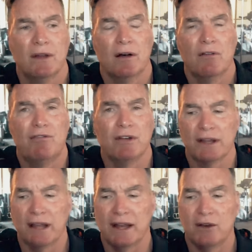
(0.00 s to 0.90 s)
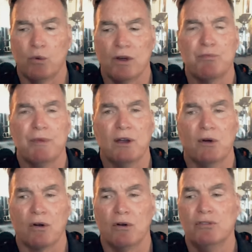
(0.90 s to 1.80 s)
affiliated with me
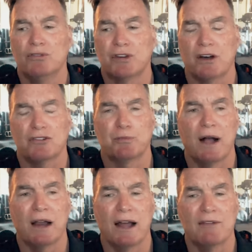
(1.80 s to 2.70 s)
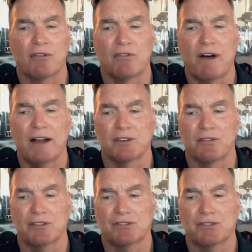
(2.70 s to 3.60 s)
or who's touched my life or vice
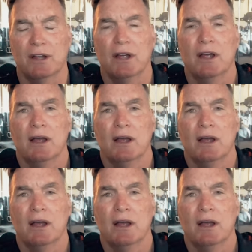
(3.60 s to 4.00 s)
versa.